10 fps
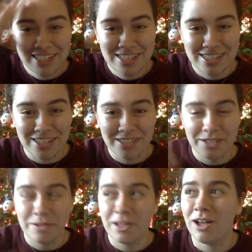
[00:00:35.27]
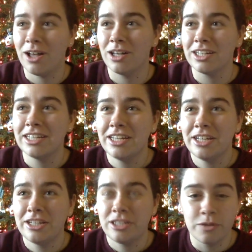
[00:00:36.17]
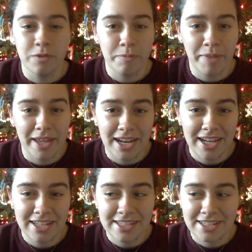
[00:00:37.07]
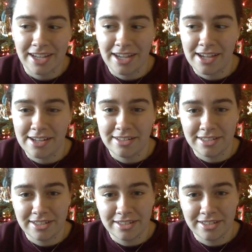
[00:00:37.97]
say so long to the planet and